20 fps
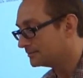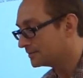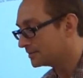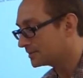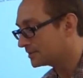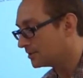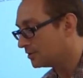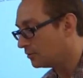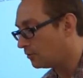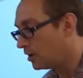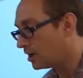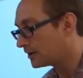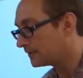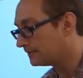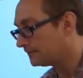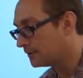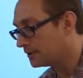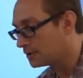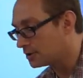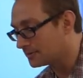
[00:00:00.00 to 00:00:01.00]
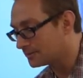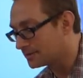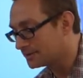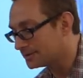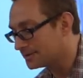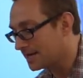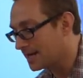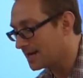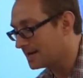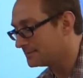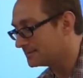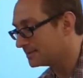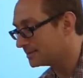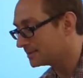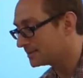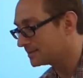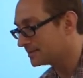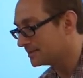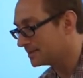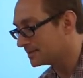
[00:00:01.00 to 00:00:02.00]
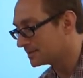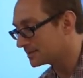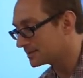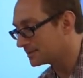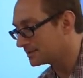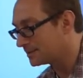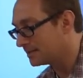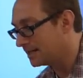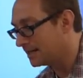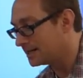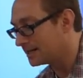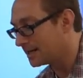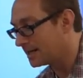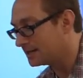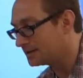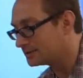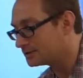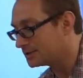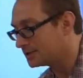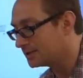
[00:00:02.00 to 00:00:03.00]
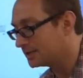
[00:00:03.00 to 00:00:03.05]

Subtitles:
So water flowing over the dam is kinetic energy.